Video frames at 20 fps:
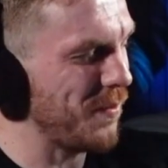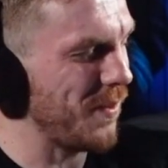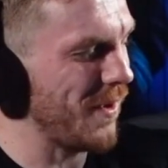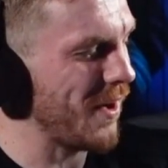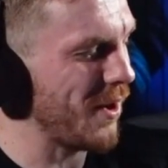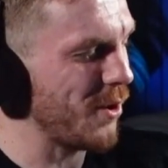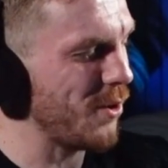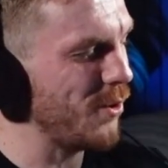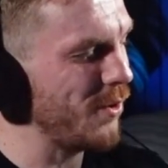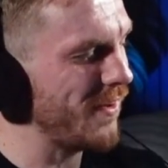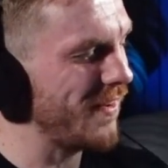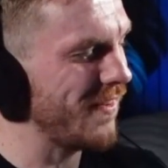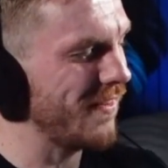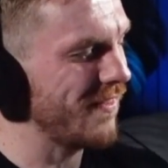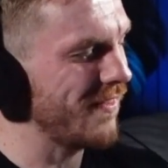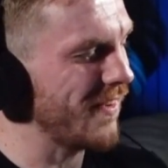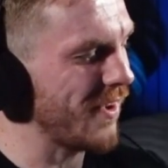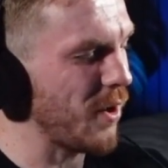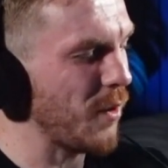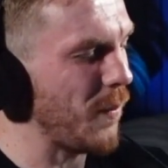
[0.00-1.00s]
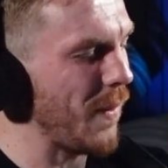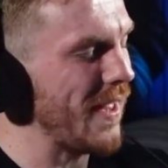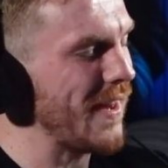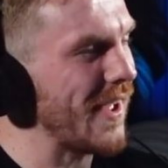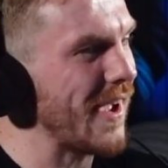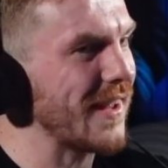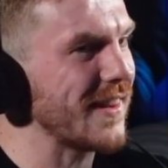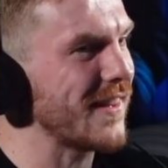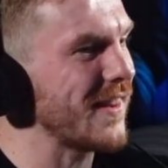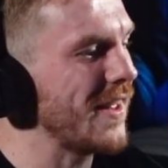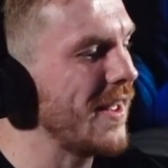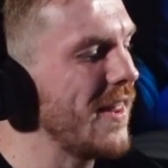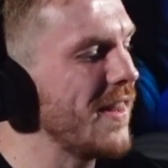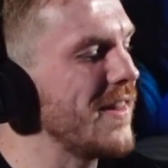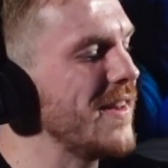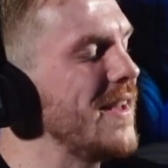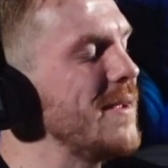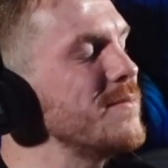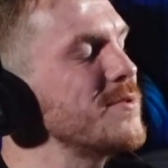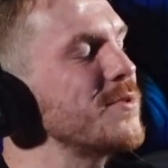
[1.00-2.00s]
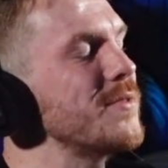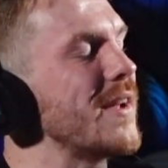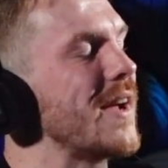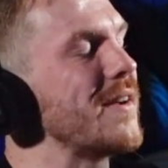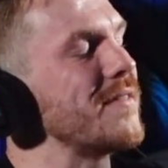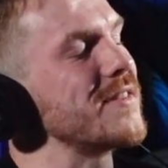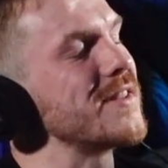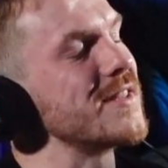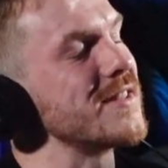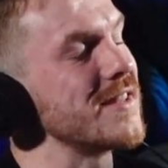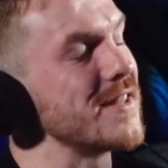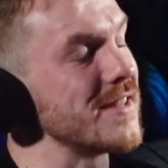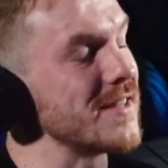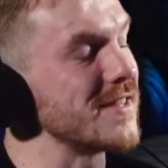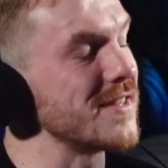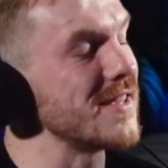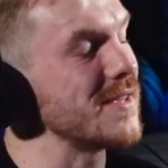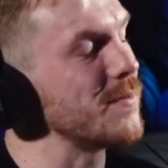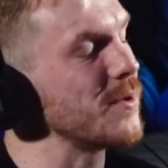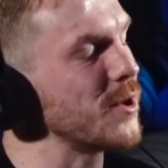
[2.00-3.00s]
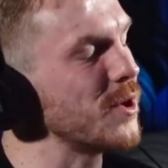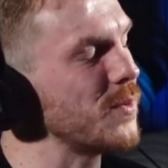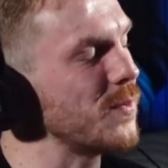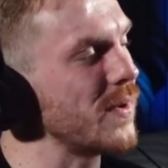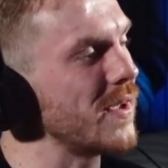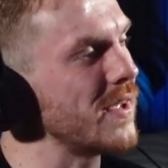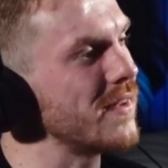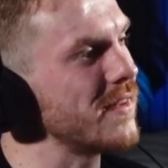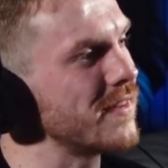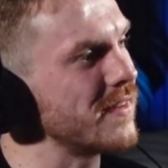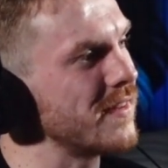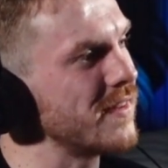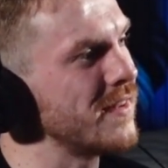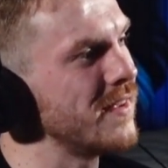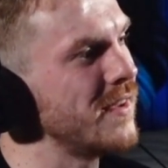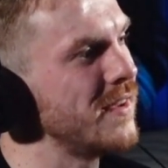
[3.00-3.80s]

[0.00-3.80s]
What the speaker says: be a code. It could be. The names don't have to stay the same. It could be anything.